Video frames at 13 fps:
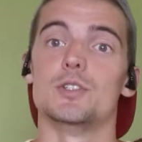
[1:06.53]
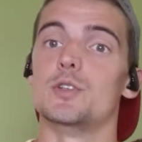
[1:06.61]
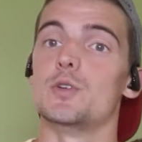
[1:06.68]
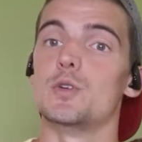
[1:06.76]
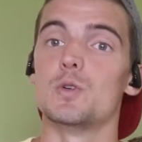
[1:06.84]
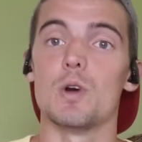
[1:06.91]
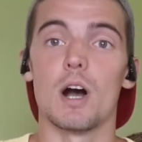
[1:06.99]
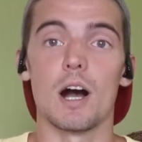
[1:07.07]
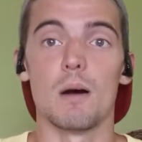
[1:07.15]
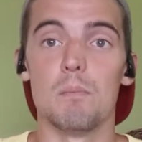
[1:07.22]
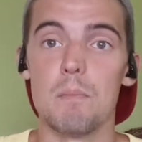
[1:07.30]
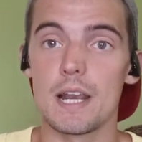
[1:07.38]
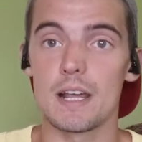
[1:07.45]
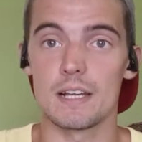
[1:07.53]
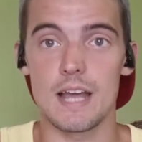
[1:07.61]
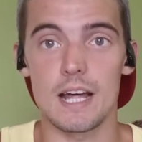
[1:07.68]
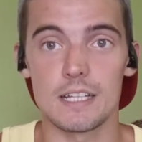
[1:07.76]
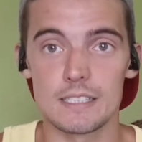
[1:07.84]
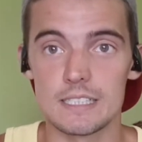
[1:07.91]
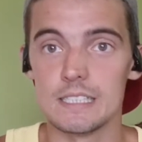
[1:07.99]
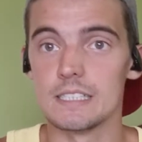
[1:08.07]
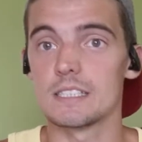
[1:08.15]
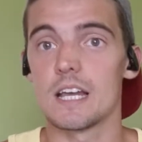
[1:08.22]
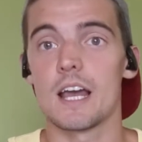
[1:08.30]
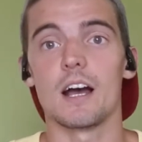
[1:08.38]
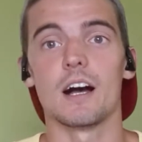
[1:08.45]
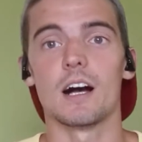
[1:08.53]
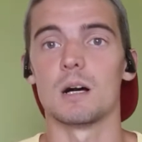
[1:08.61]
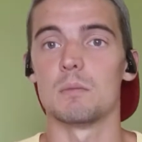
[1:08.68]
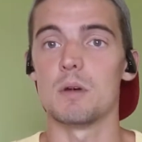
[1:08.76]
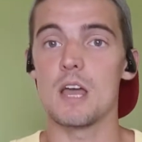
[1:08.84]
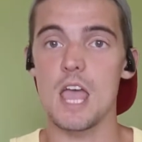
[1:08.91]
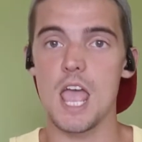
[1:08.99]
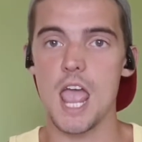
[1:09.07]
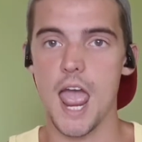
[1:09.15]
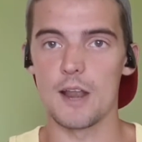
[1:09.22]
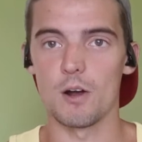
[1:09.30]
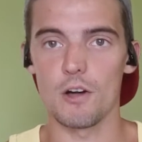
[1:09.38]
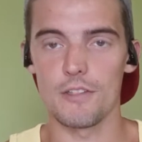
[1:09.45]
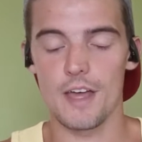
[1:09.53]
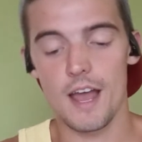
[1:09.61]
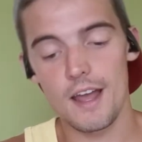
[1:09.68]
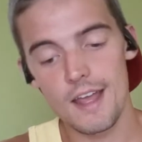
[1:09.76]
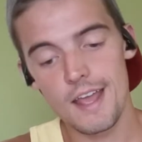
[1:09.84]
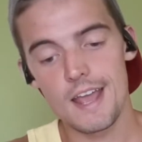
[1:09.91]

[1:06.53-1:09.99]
new meta-analyses, and all that.